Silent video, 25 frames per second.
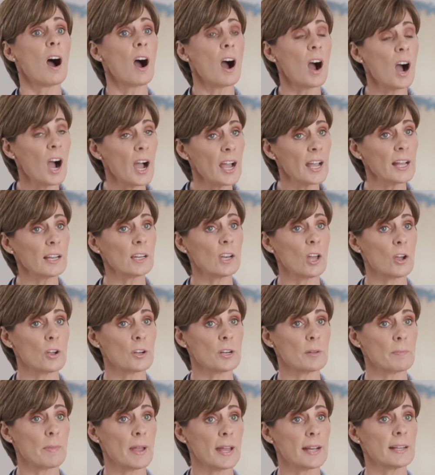higher
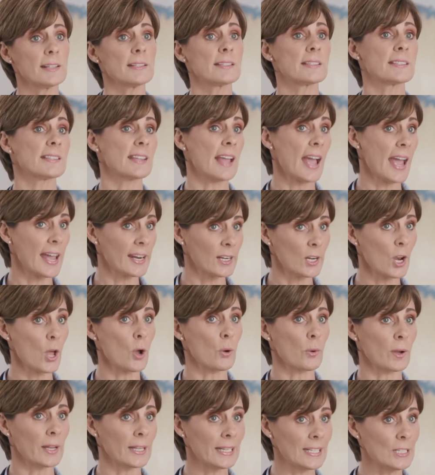loan amounts and
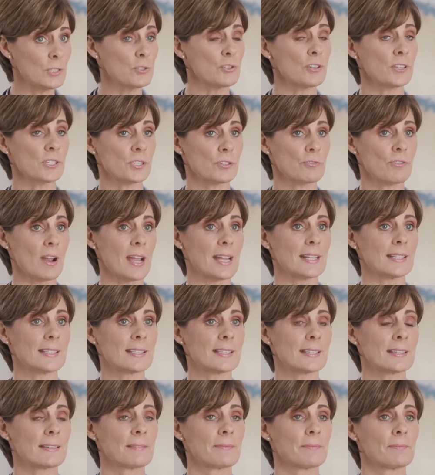lower interest
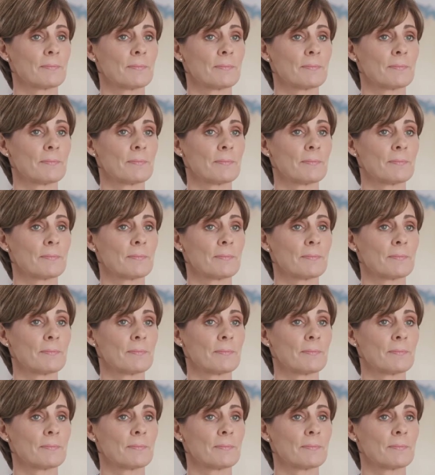rates.